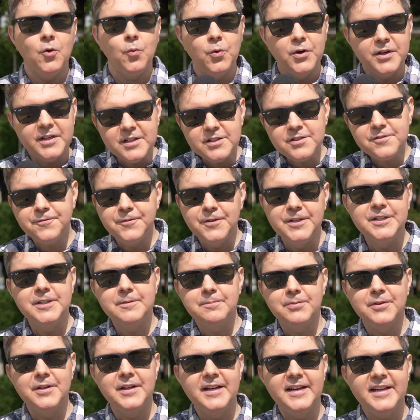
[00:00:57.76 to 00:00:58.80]
What is fun to
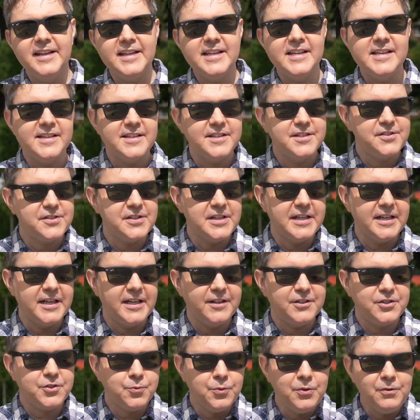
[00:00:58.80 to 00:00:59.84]
play is
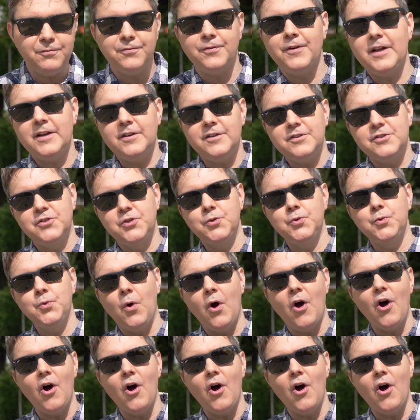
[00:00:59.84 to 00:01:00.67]
Street Fighter 2